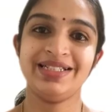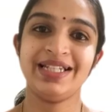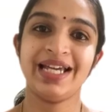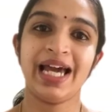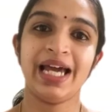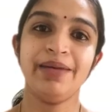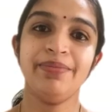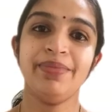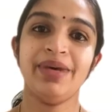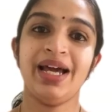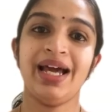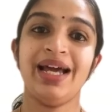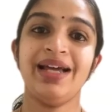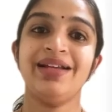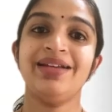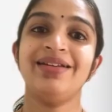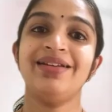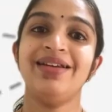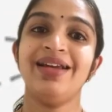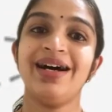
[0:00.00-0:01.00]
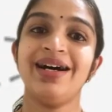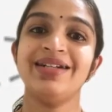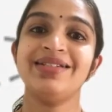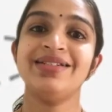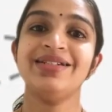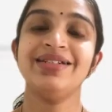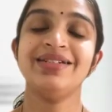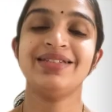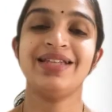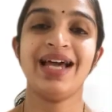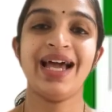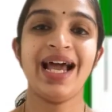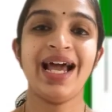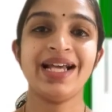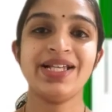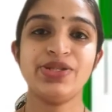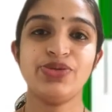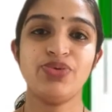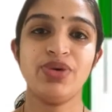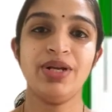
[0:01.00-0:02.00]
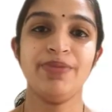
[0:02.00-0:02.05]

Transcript: time and larger the actual